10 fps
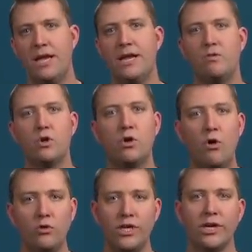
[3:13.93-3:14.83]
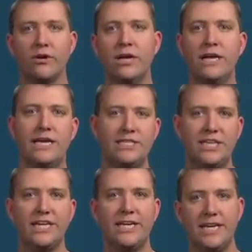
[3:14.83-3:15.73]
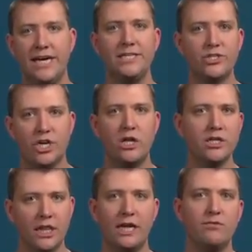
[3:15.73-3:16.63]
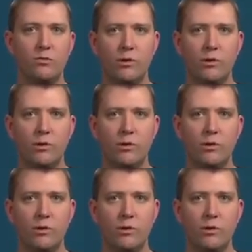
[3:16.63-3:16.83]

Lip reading: Now, the goal here is to get a nice solid level.